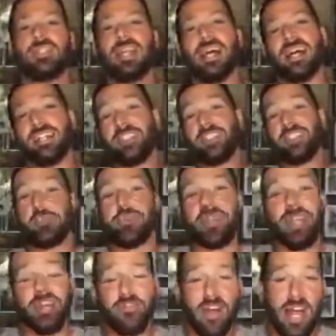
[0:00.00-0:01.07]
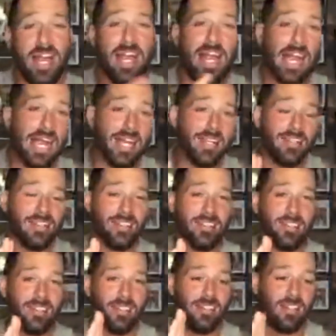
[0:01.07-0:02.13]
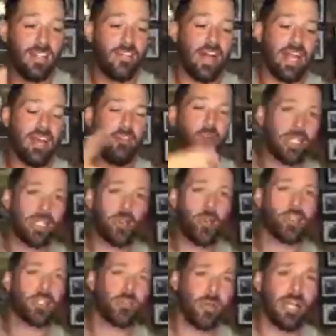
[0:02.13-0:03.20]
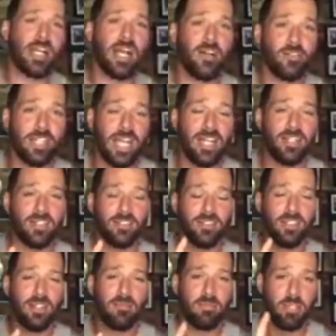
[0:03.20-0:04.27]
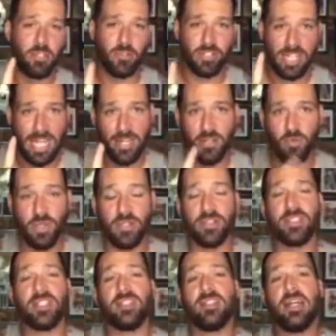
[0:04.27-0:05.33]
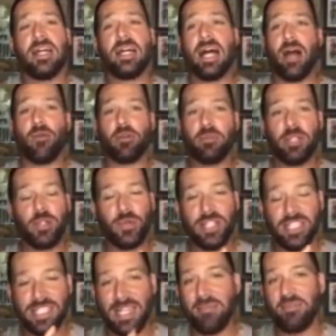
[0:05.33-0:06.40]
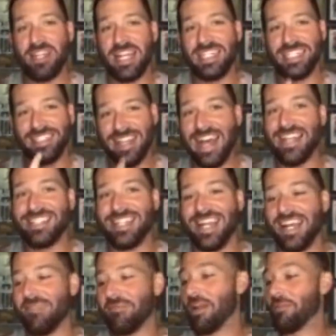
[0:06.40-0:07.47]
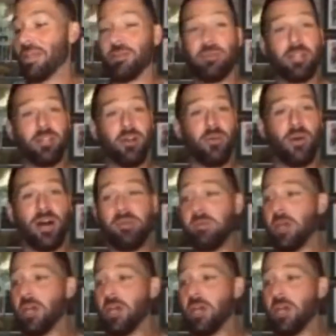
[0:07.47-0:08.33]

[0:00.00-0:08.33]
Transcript: yeah, trust me, if I had the resources right now, Daniel, Mr. Daniel Wilson, I would be doing the same thing I did last time, and I'd be like, well, you know what?